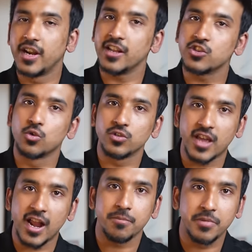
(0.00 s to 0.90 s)
data
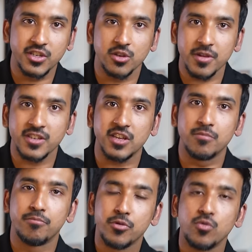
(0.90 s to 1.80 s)
shows that BJP has
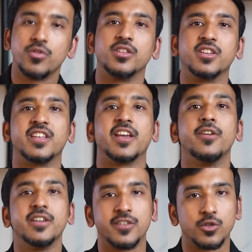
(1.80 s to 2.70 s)
improved the
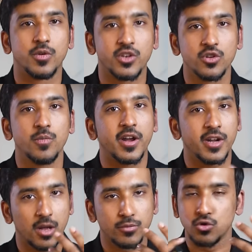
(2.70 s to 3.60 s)
security situation when
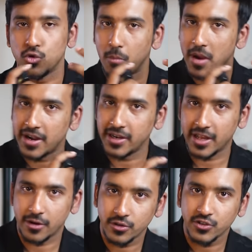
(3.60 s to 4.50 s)
it comes to combating
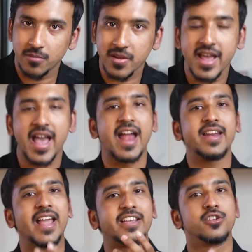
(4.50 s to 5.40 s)
terrorism
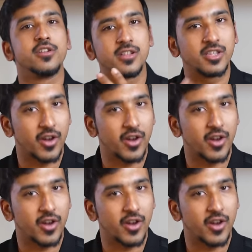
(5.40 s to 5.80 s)
and external